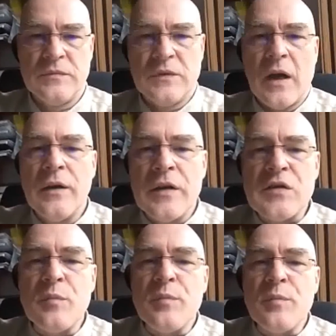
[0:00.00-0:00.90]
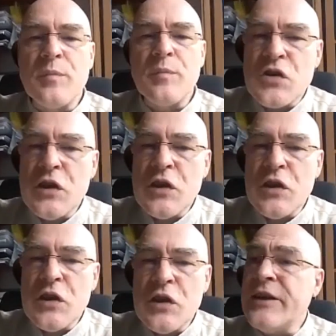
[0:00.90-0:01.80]
unless the PRC, in the
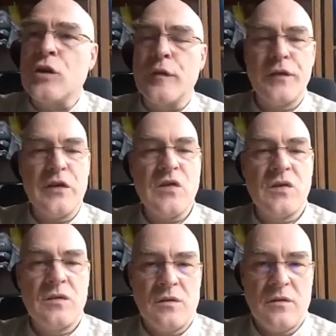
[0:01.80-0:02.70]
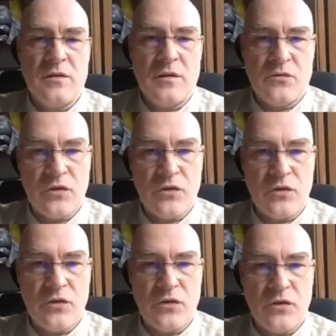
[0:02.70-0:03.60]
nature of its
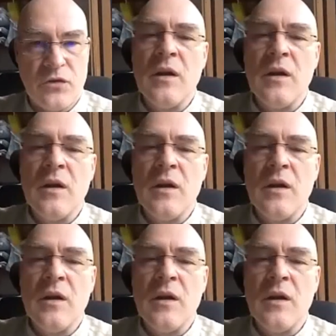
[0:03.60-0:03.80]
regime,